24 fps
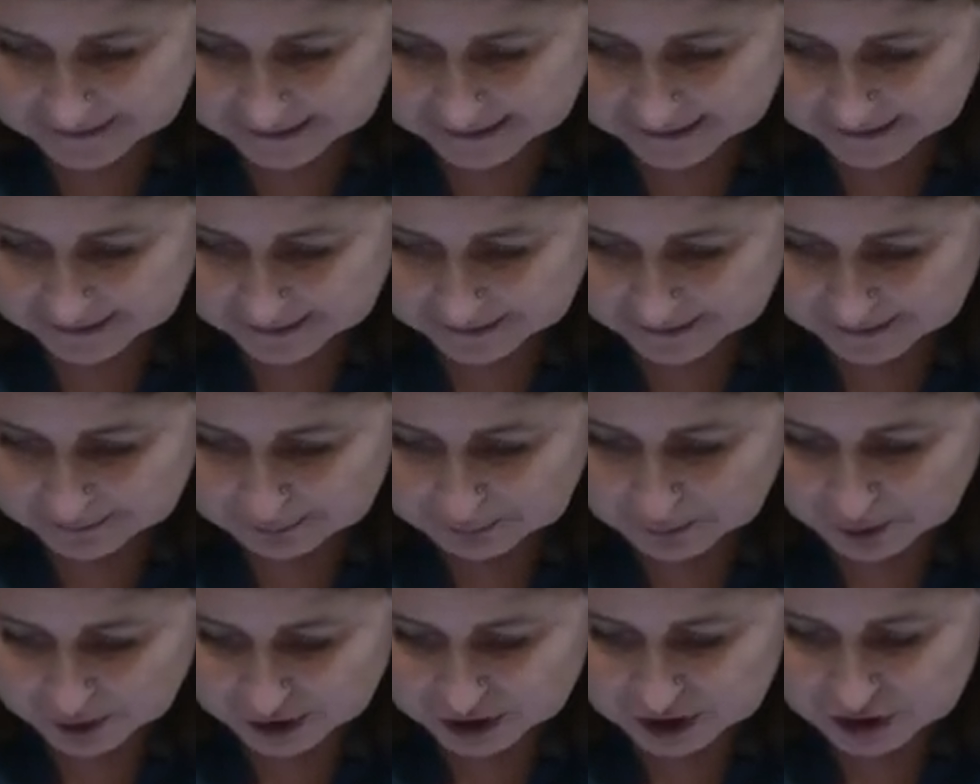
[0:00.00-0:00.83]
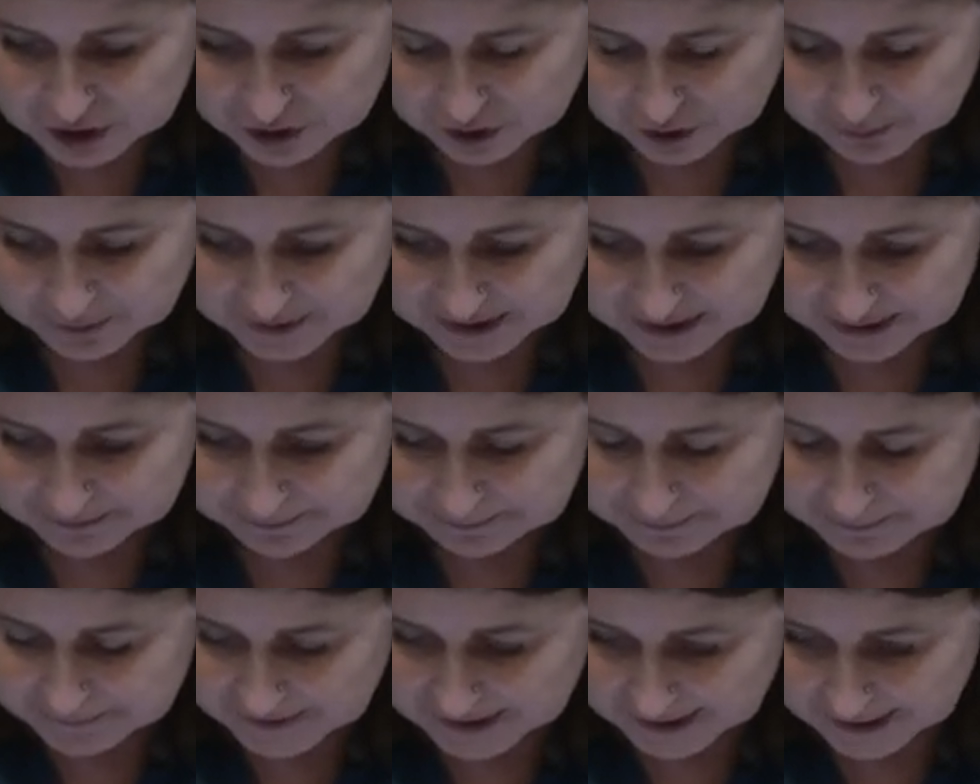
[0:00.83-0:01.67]
the money should be
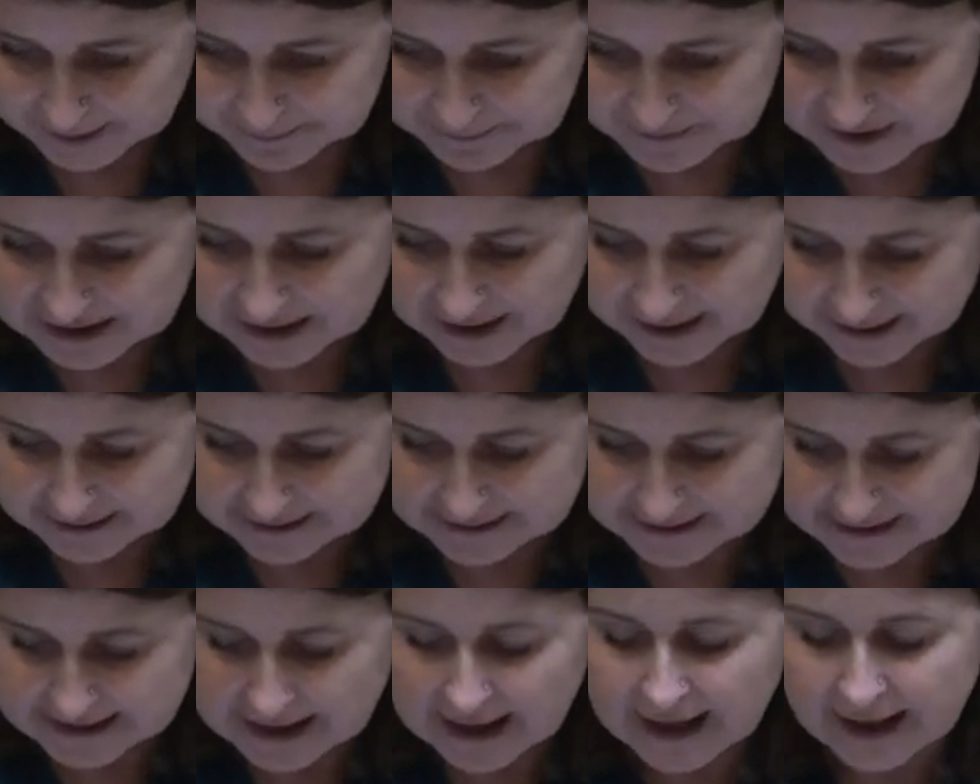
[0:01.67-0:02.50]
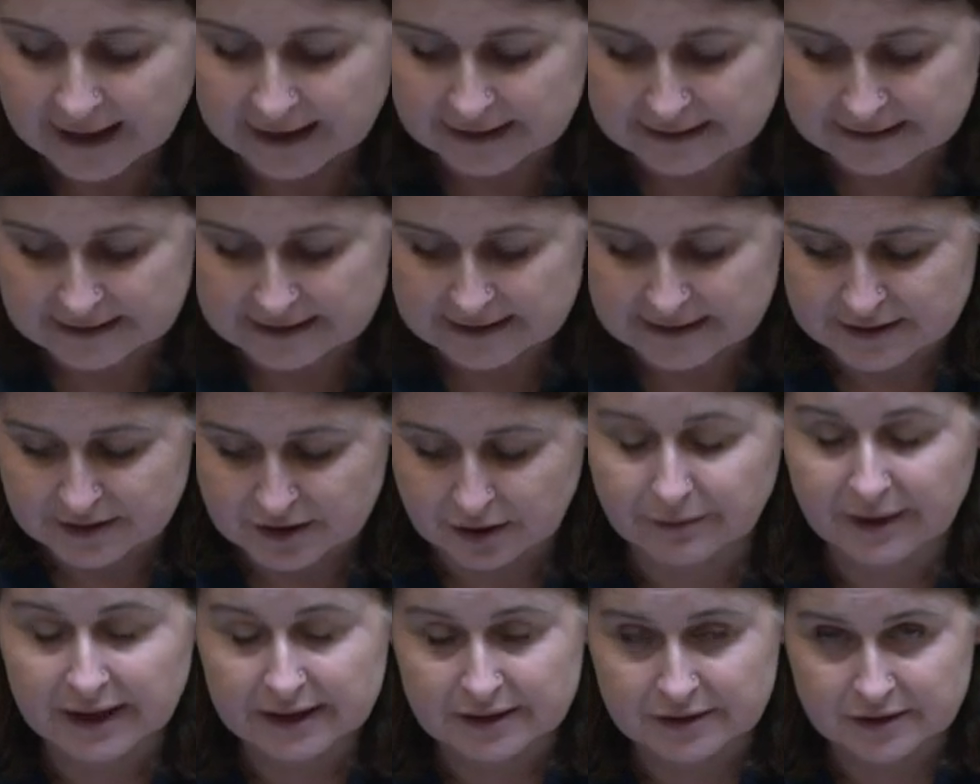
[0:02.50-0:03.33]
um, collected and
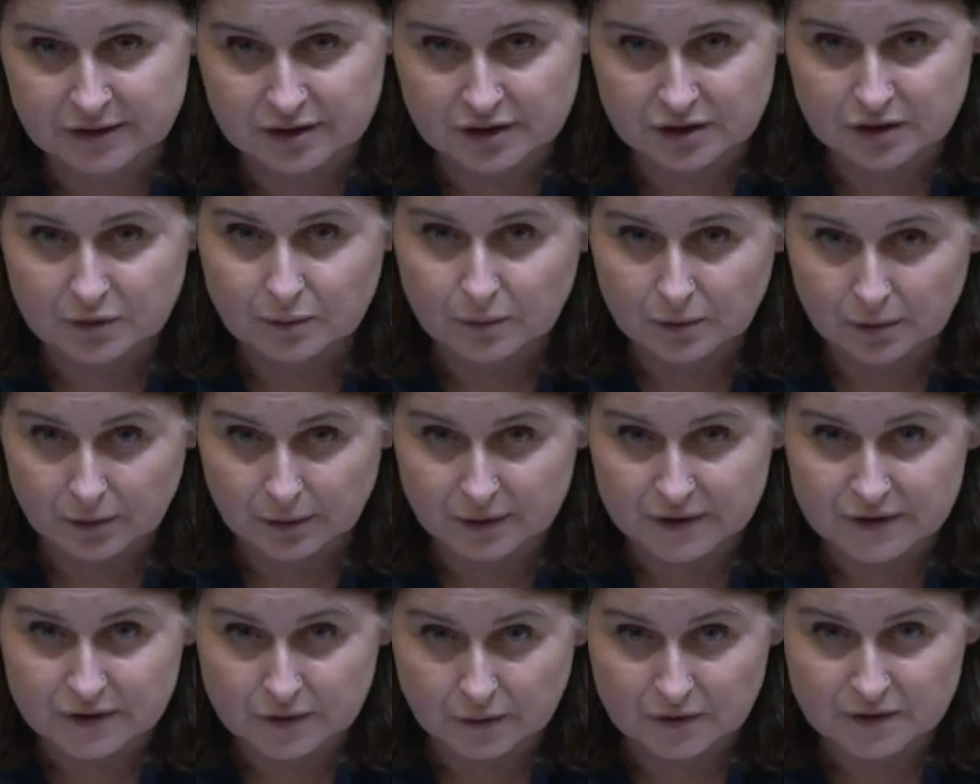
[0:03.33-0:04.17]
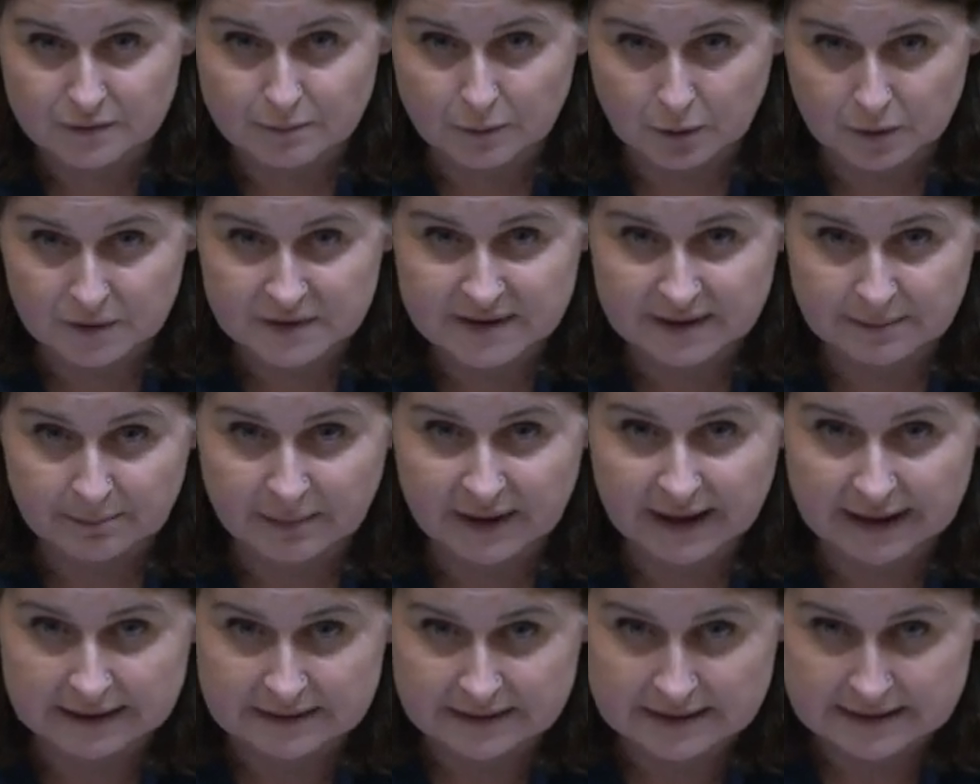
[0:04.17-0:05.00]
directed towards those most
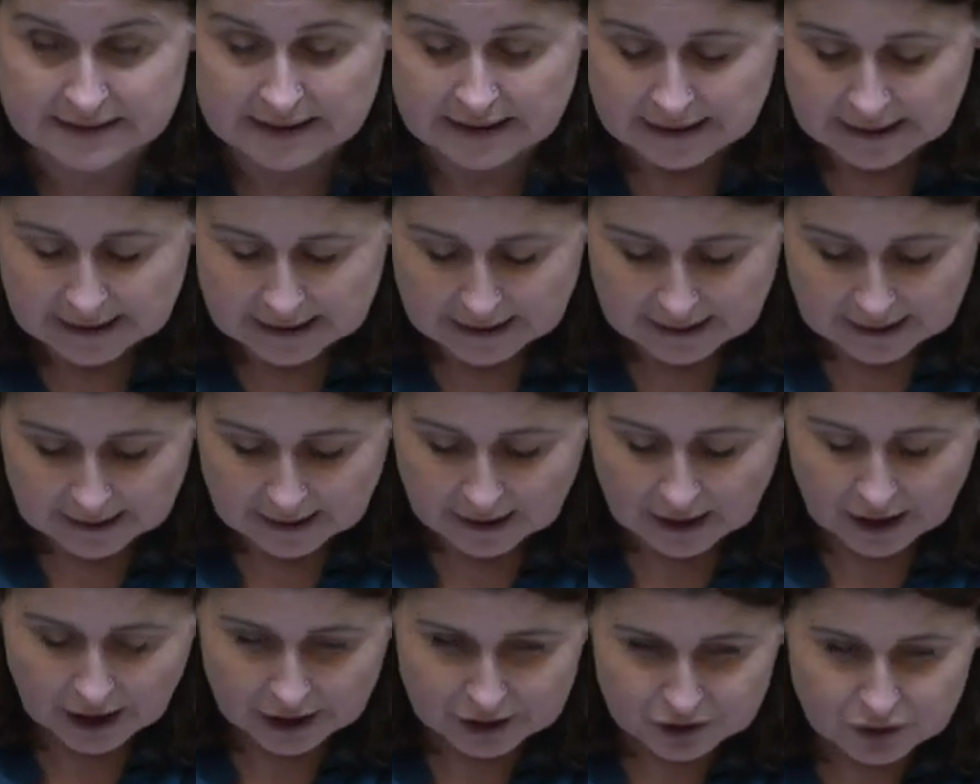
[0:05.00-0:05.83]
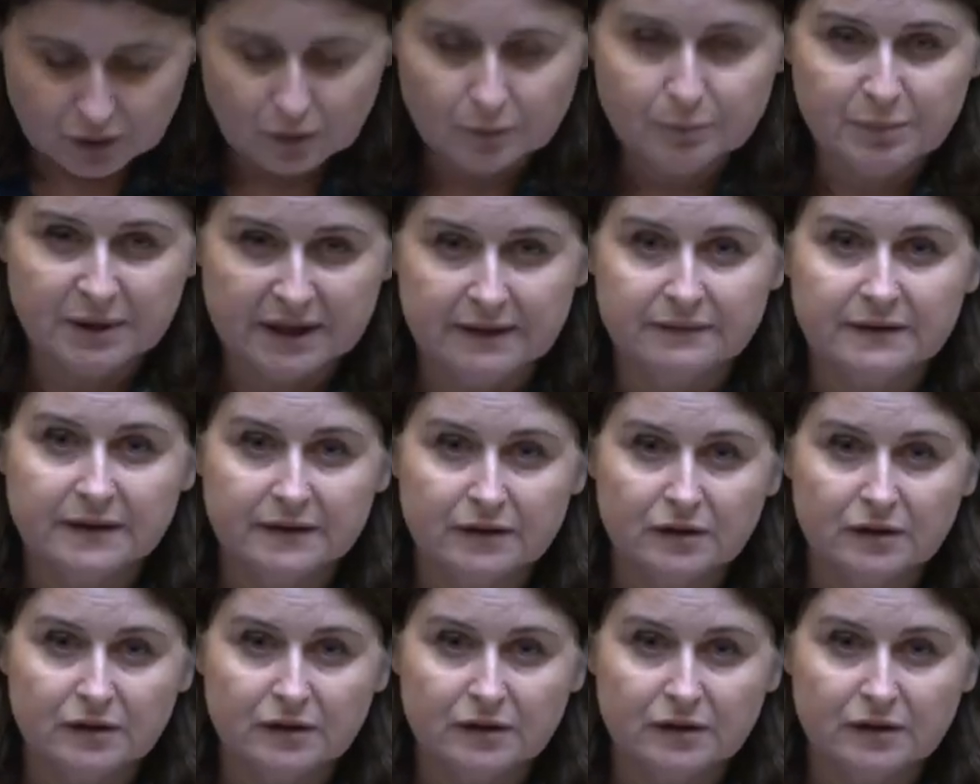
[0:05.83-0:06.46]
impacted. I don't believe that